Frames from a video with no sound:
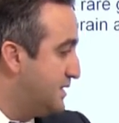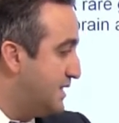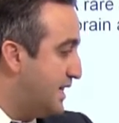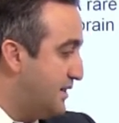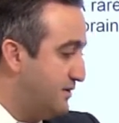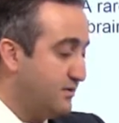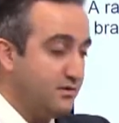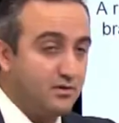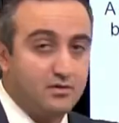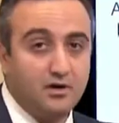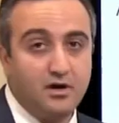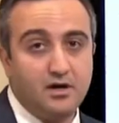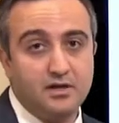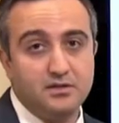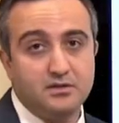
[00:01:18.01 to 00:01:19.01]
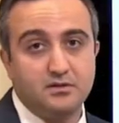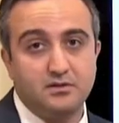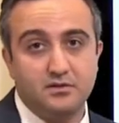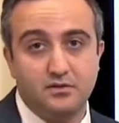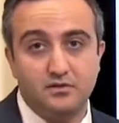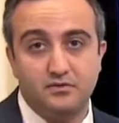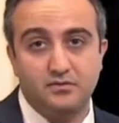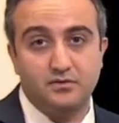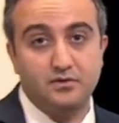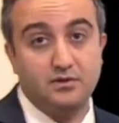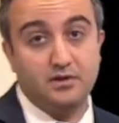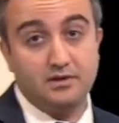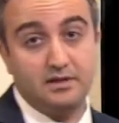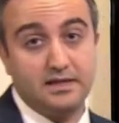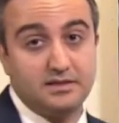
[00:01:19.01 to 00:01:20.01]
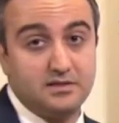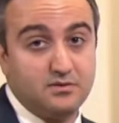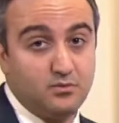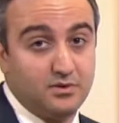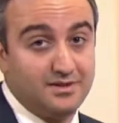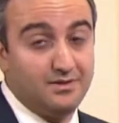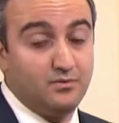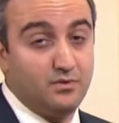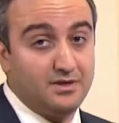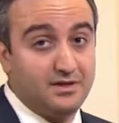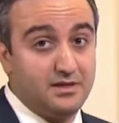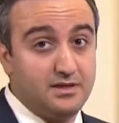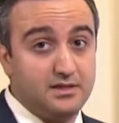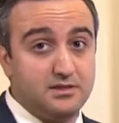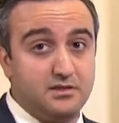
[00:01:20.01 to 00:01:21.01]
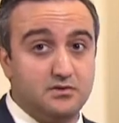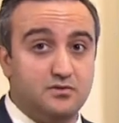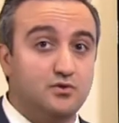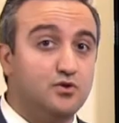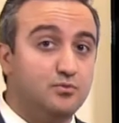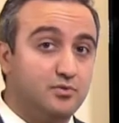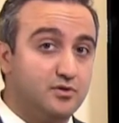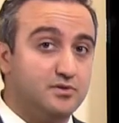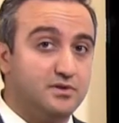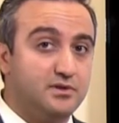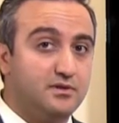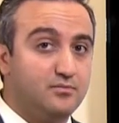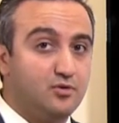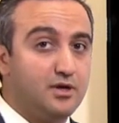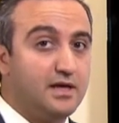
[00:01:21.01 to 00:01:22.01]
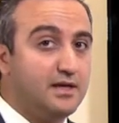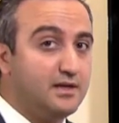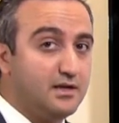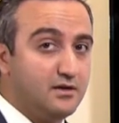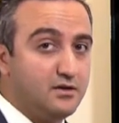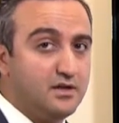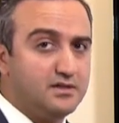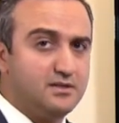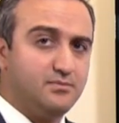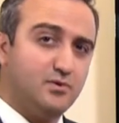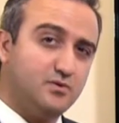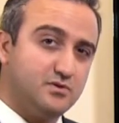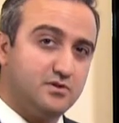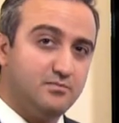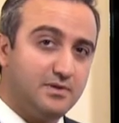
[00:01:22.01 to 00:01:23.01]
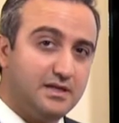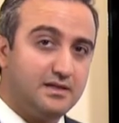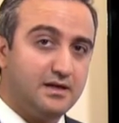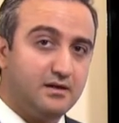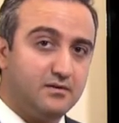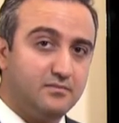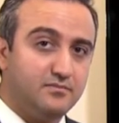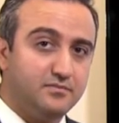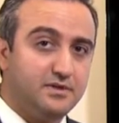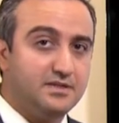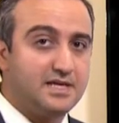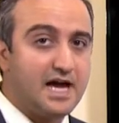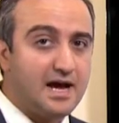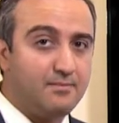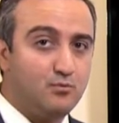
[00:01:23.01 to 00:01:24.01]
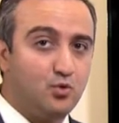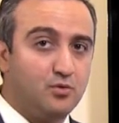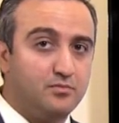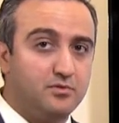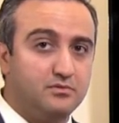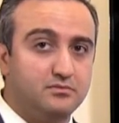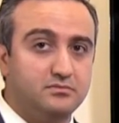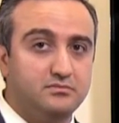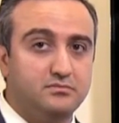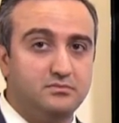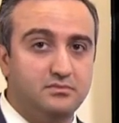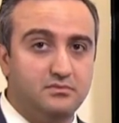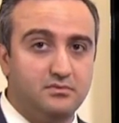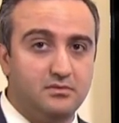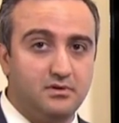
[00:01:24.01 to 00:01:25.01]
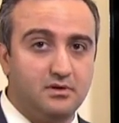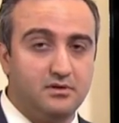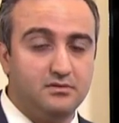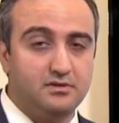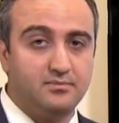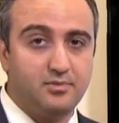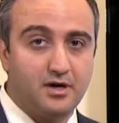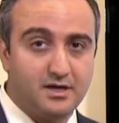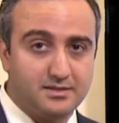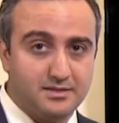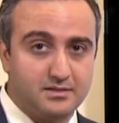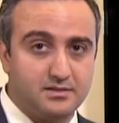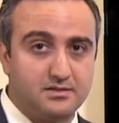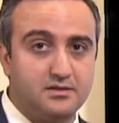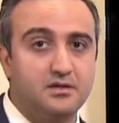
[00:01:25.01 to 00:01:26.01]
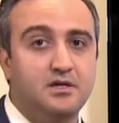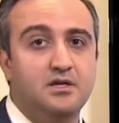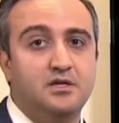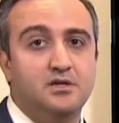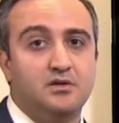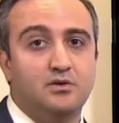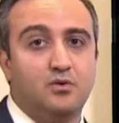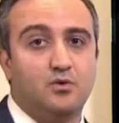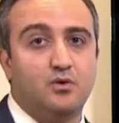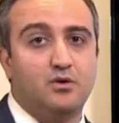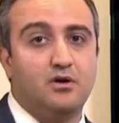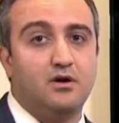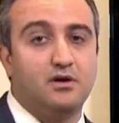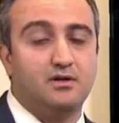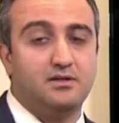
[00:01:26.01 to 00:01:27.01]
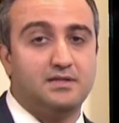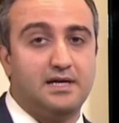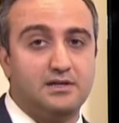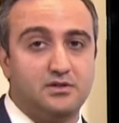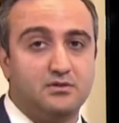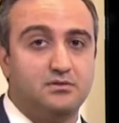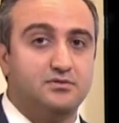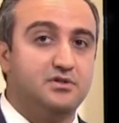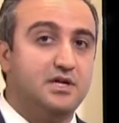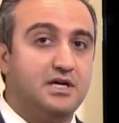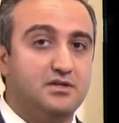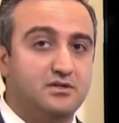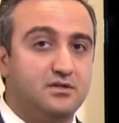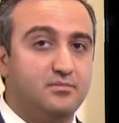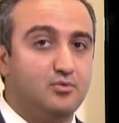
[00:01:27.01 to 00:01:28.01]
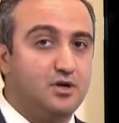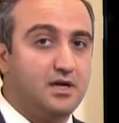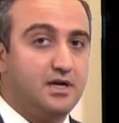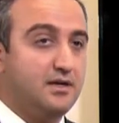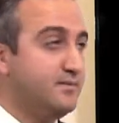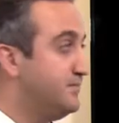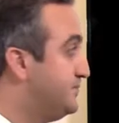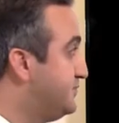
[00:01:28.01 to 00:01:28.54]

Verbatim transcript: and they're the cause of, that's what, what it is, is tubers in the brain that are not supposed to be there, these abnormal uh, deposits or architectural change in the brain.